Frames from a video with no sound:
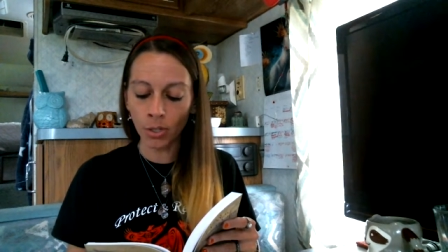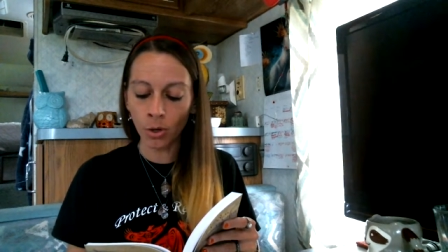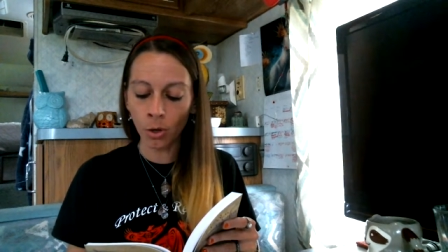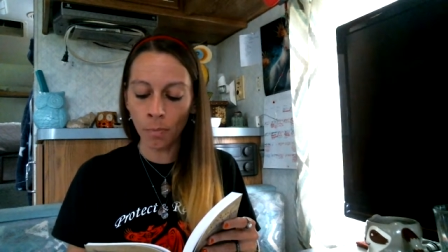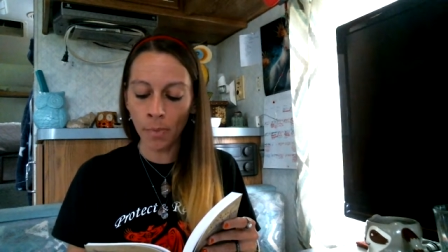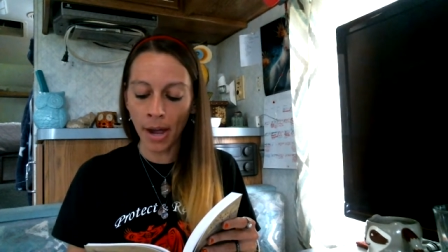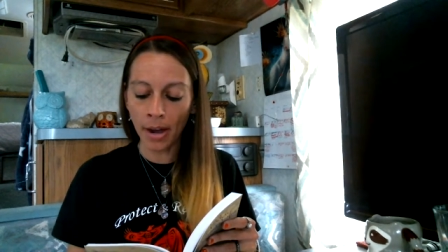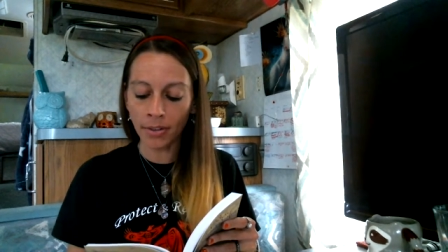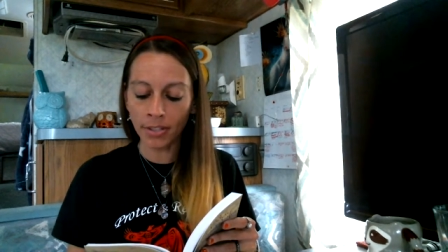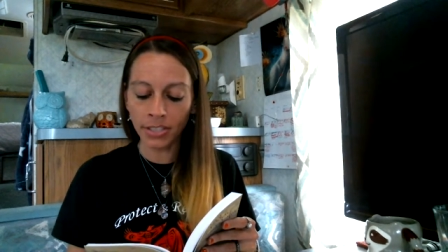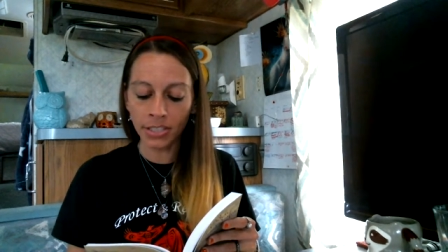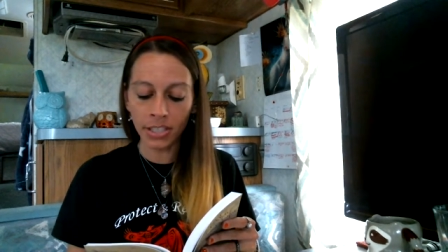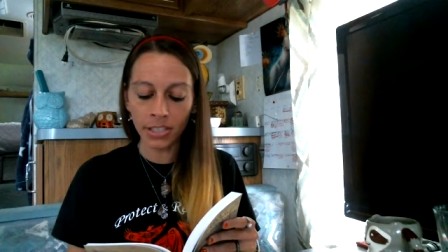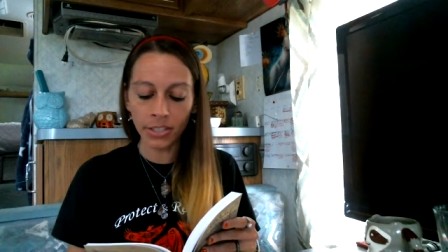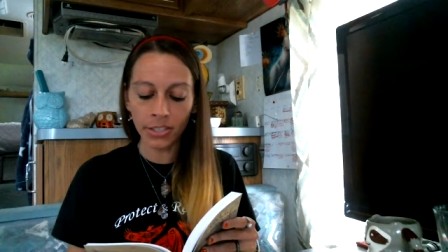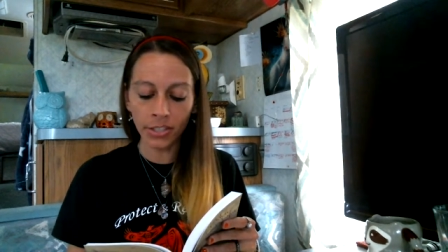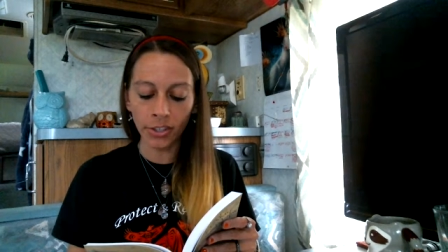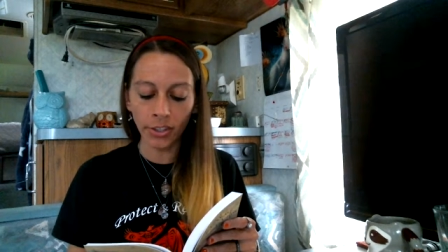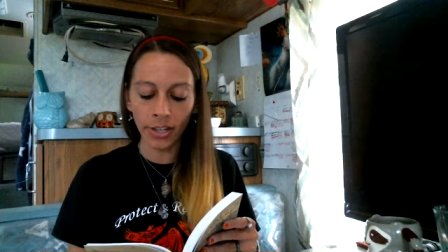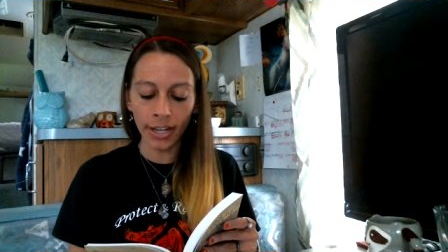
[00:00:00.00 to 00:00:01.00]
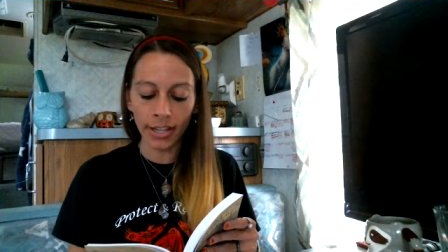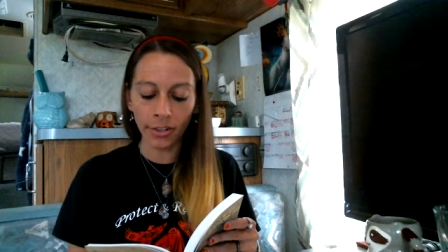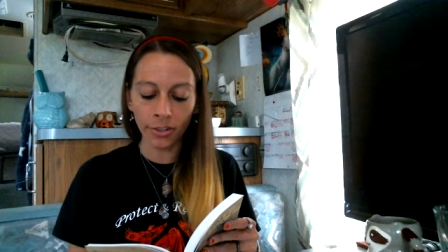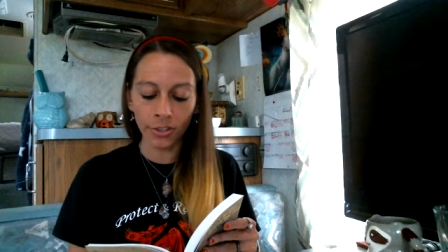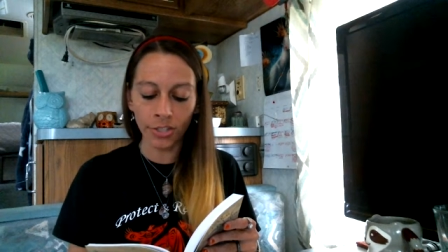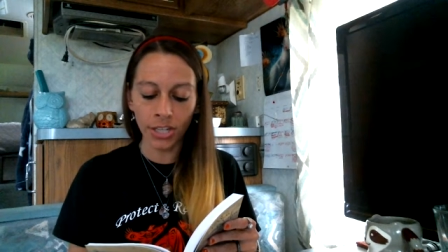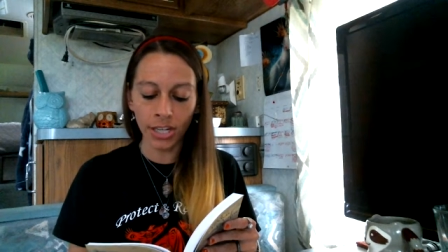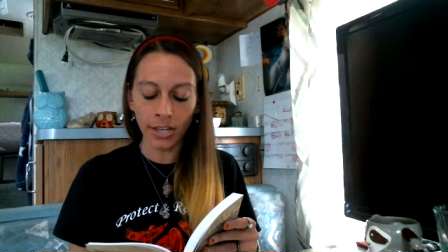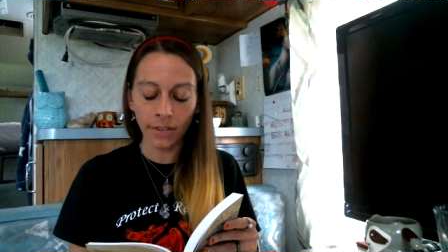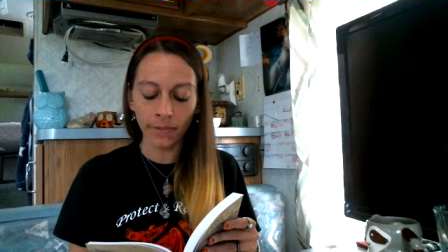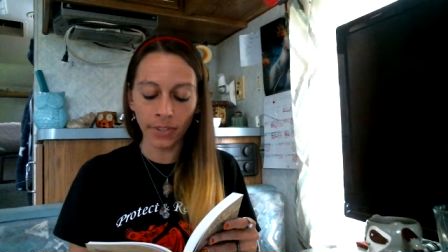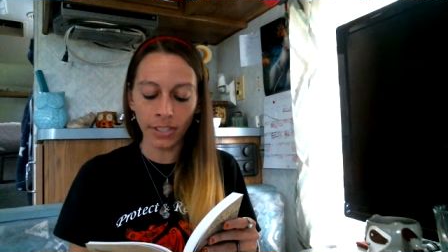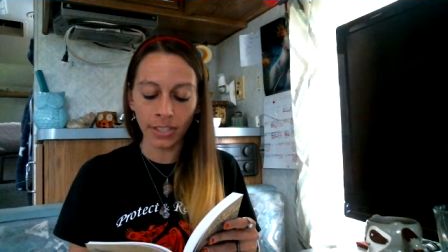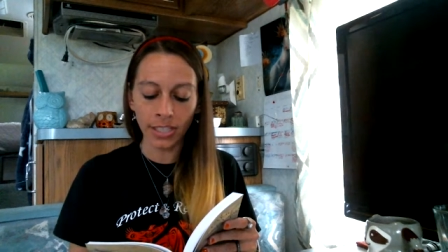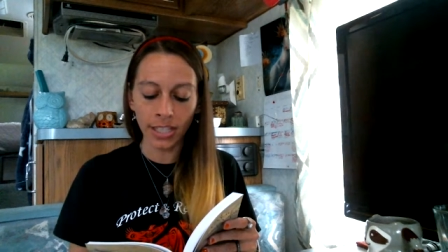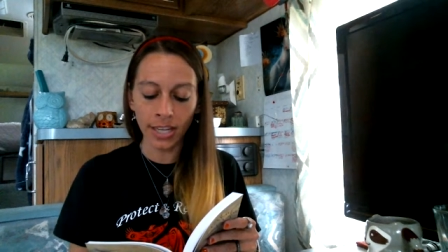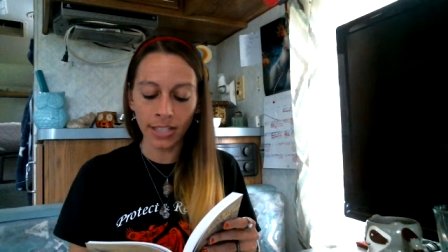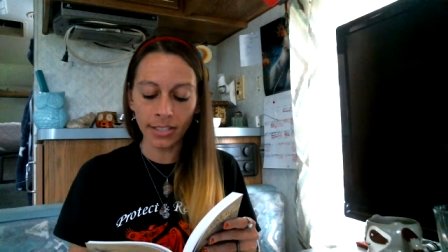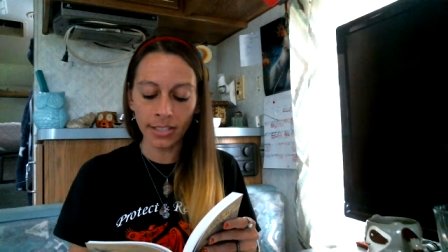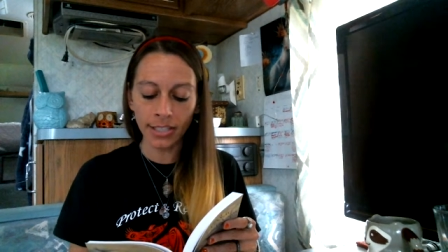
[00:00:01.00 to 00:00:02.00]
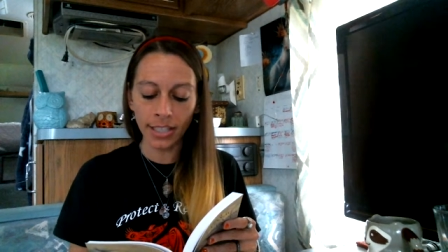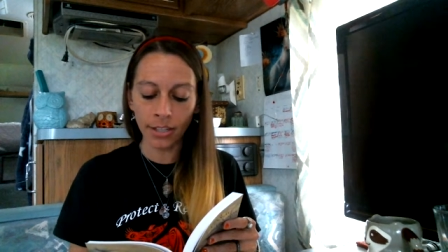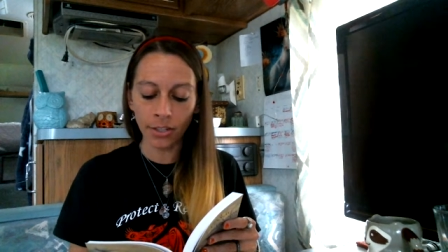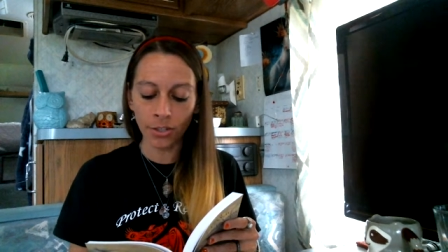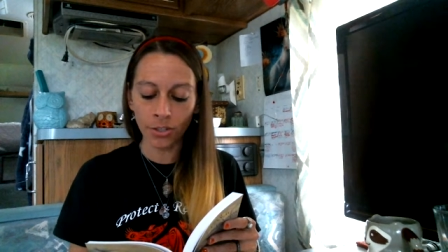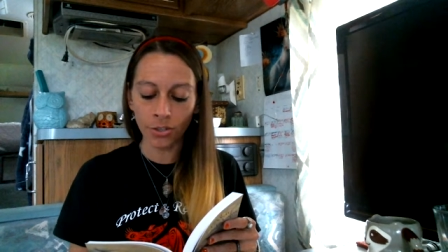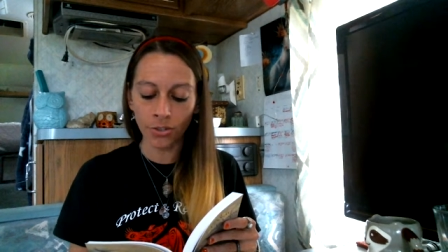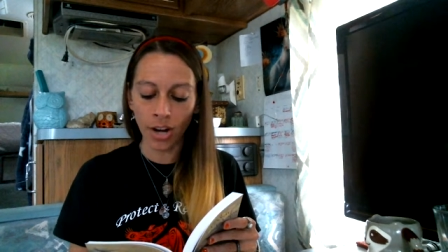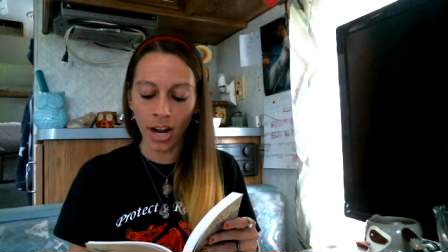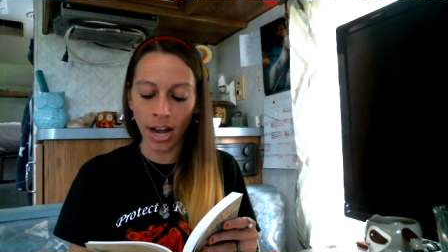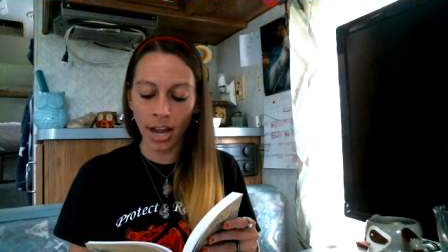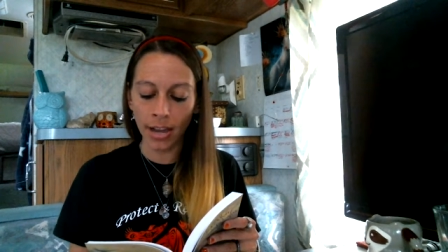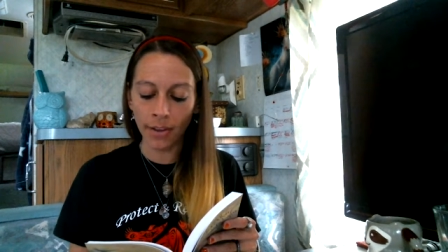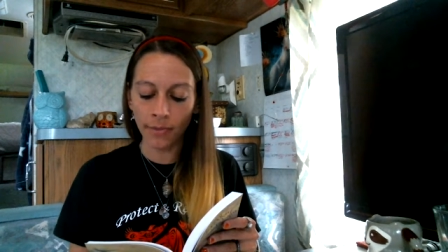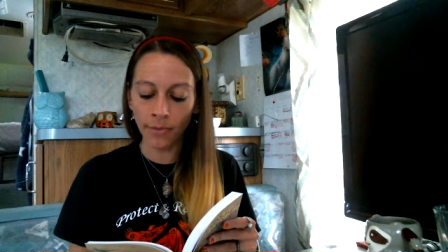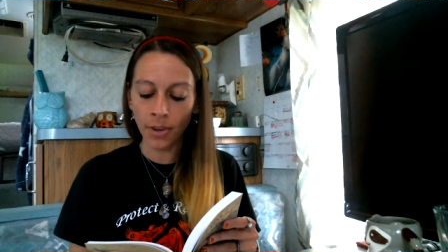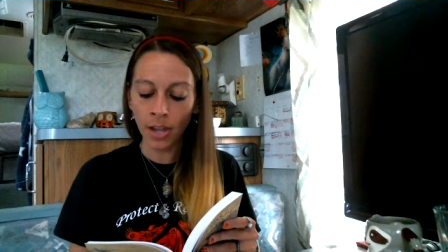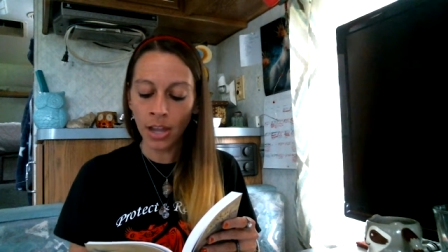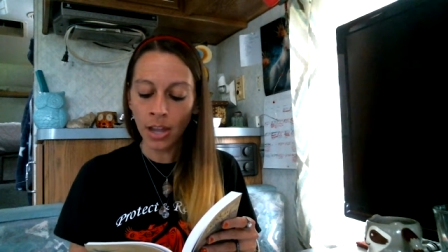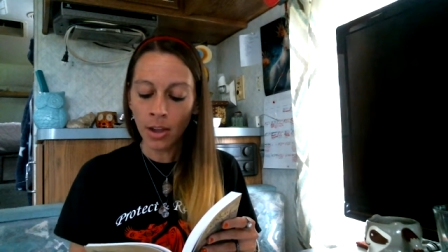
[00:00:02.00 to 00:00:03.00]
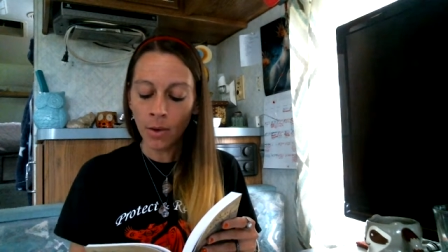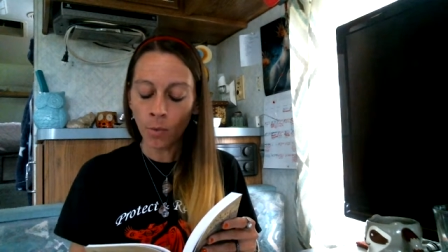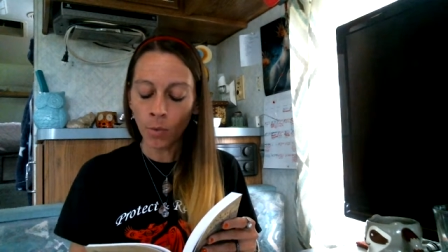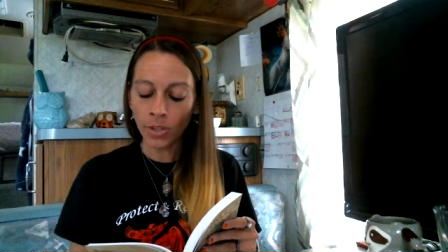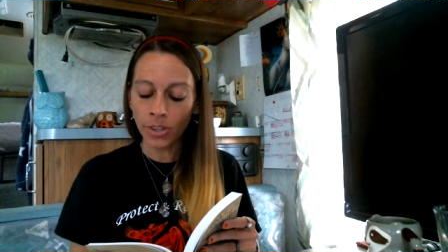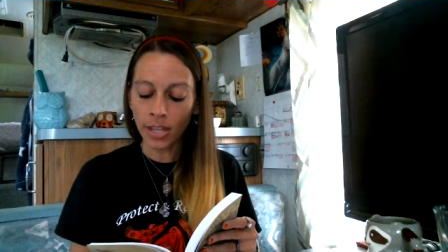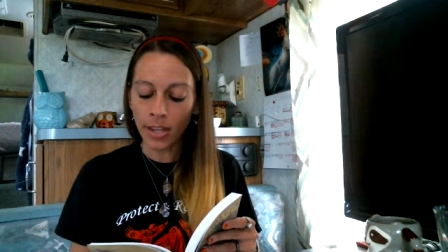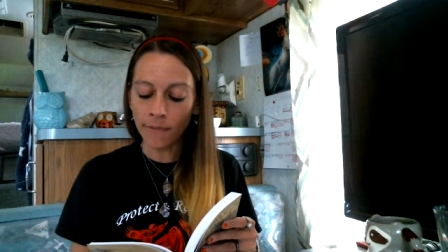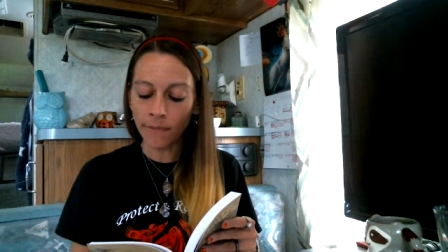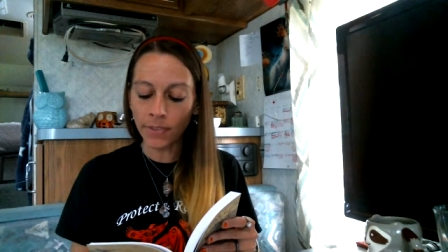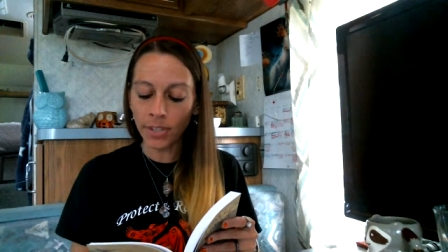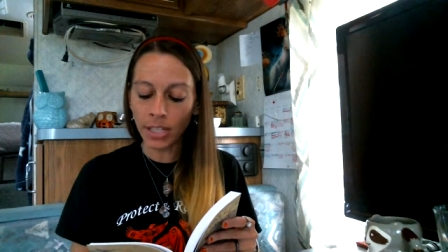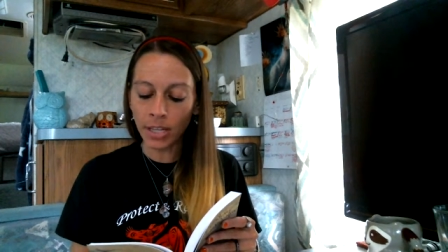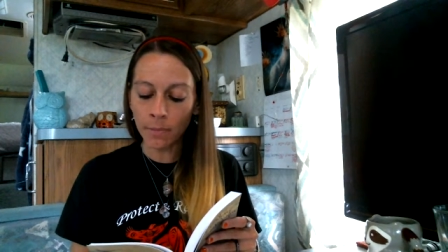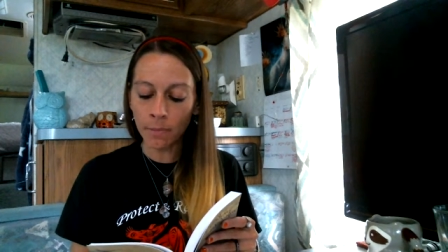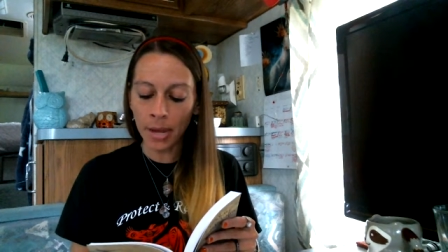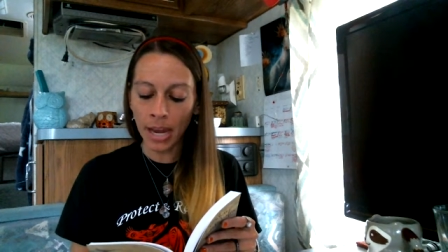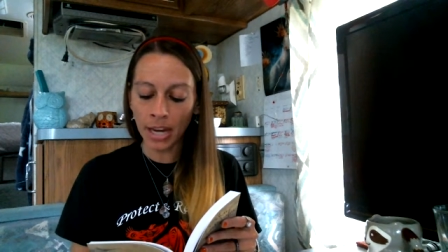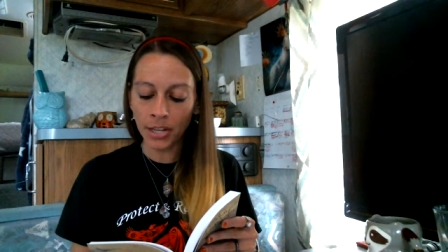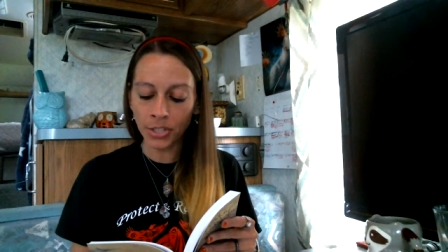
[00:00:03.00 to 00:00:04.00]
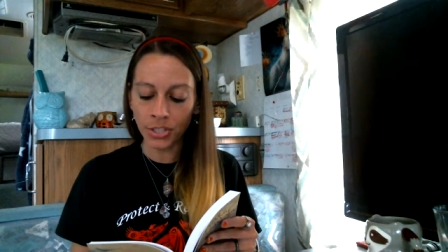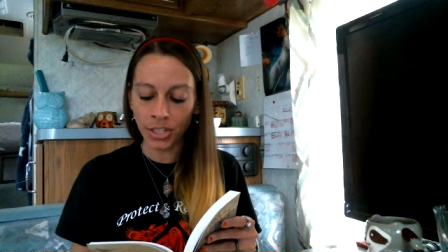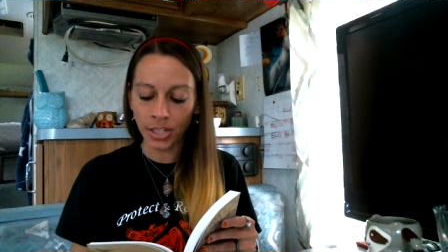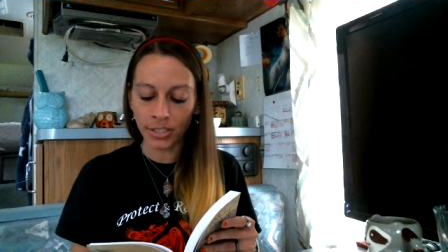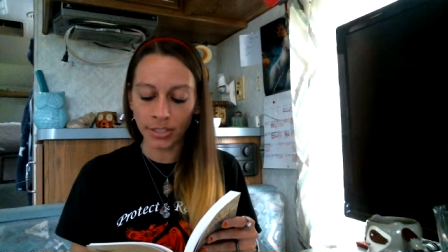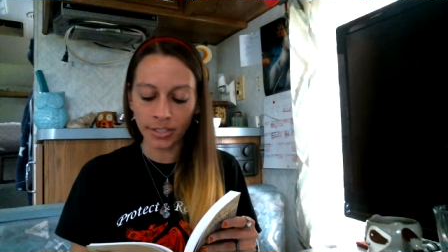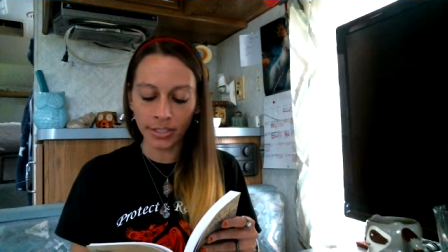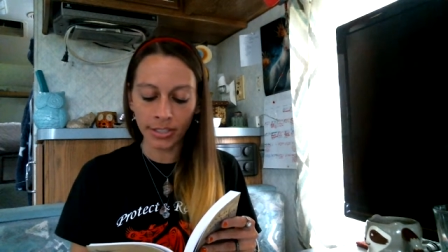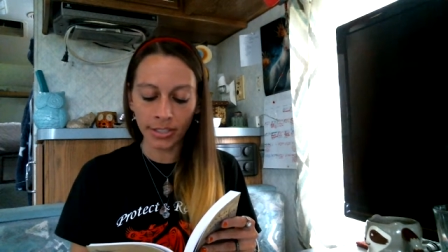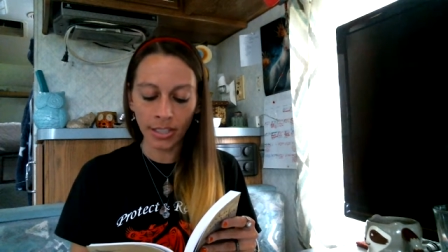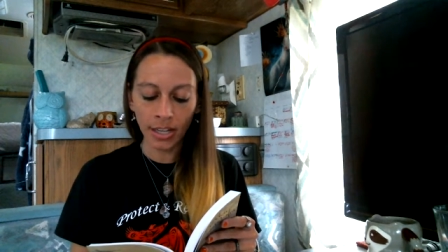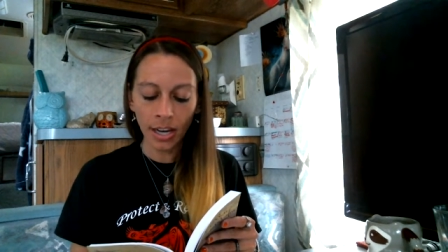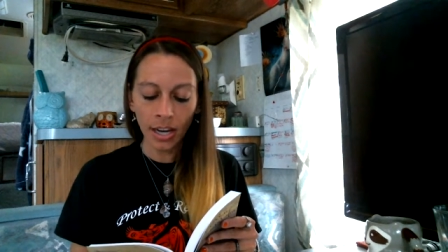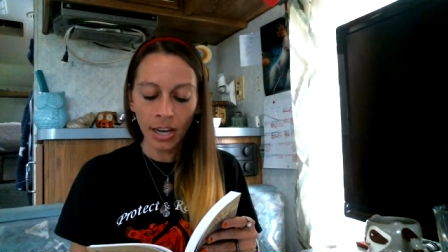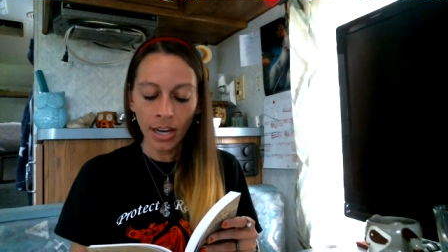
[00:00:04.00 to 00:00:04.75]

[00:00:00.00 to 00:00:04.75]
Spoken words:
who balances their energy of intense inner drive with infinite patience.